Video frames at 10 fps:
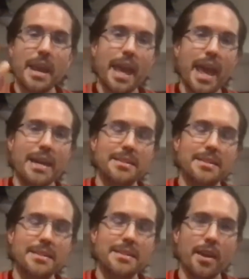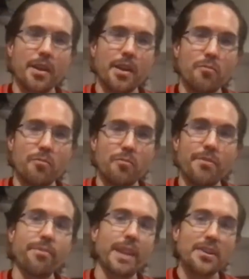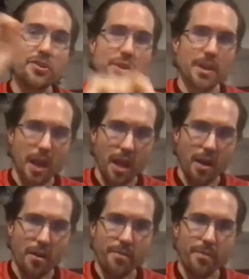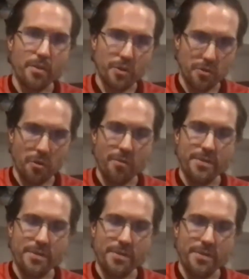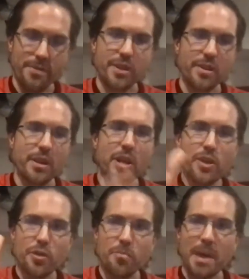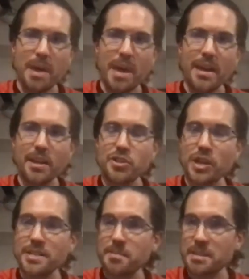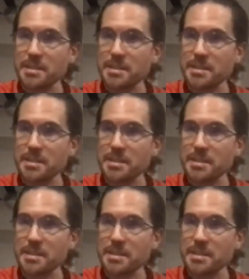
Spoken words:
as a reflection of neurophysiology, you make an adjustment.